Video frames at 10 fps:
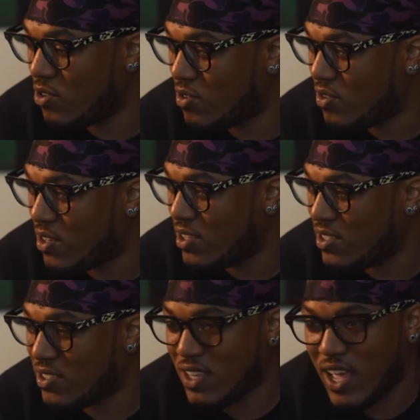because
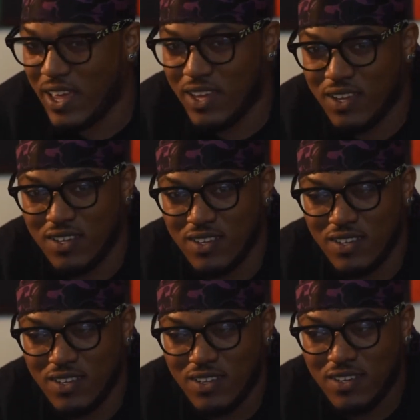like
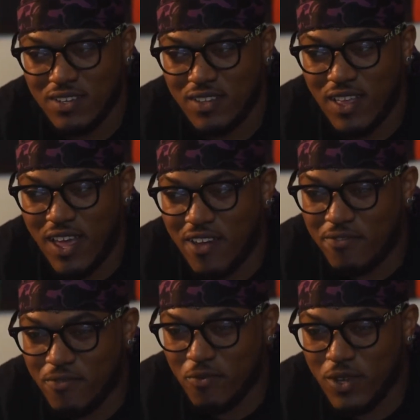if
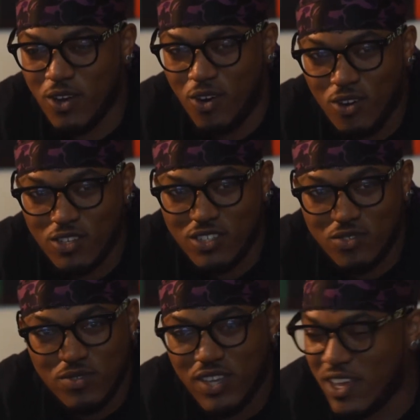we all just was
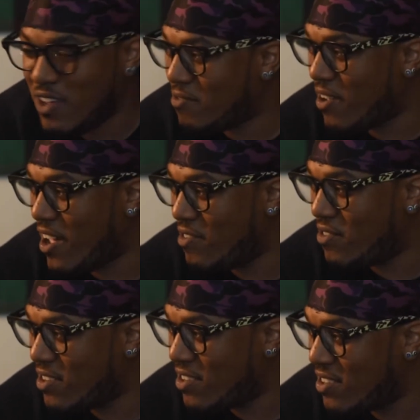here forever.
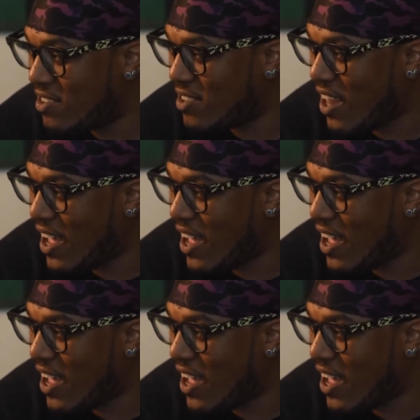Like